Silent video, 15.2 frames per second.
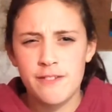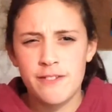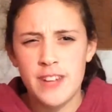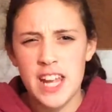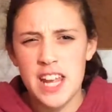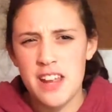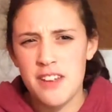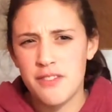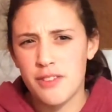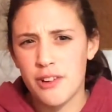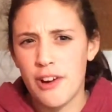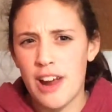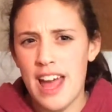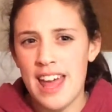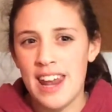
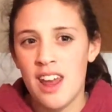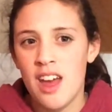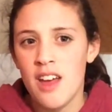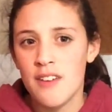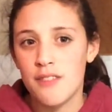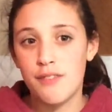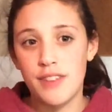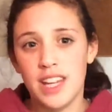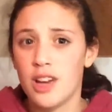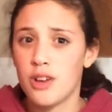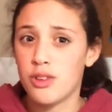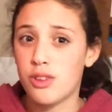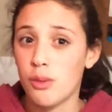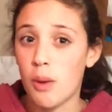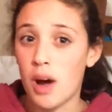favorite
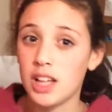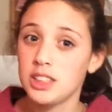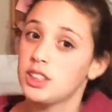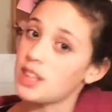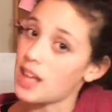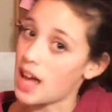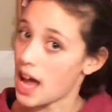videos to watch so